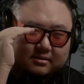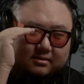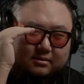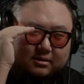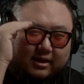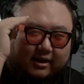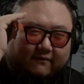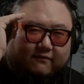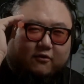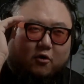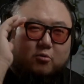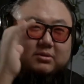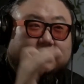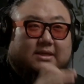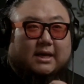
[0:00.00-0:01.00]
like
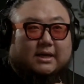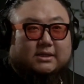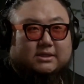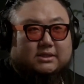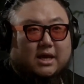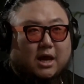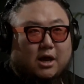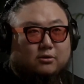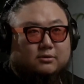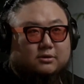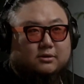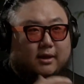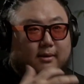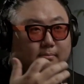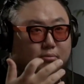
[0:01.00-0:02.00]
Promise9 sound,
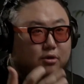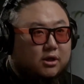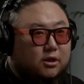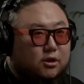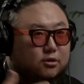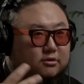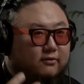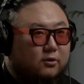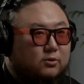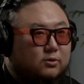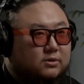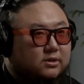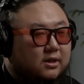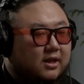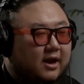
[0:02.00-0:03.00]
like bringing those
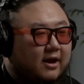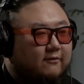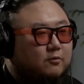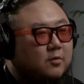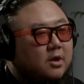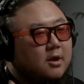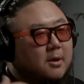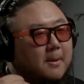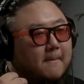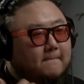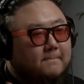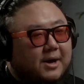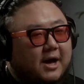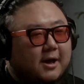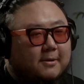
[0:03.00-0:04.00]
vocals to life.
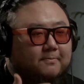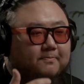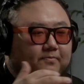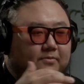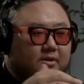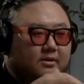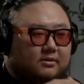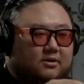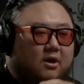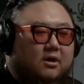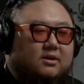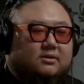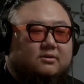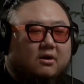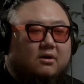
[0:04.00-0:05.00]
But Talk
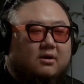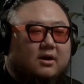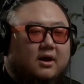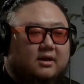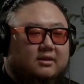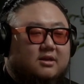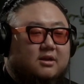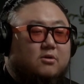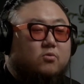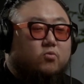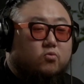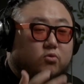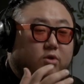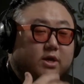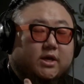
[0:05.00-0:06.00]
and Talk, I think,
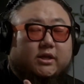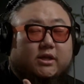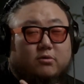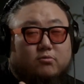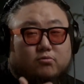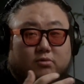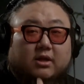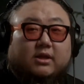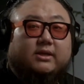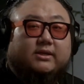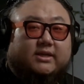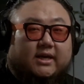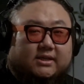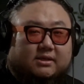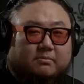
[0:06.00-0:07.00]
really, really
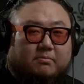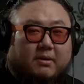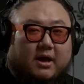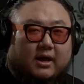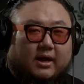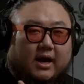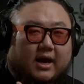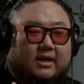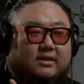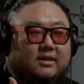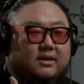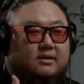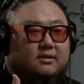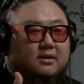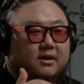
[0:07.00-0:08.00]
takes it back. I
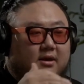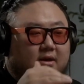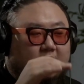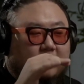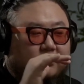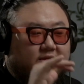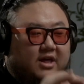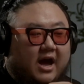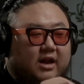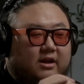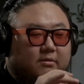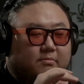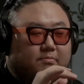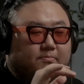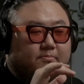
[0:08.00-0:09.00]
think that
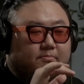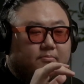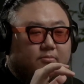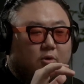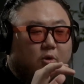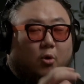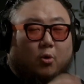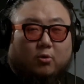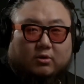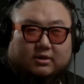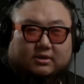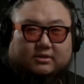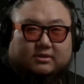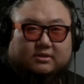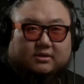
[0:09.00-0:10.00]

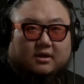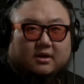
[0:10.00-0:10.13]
chorus,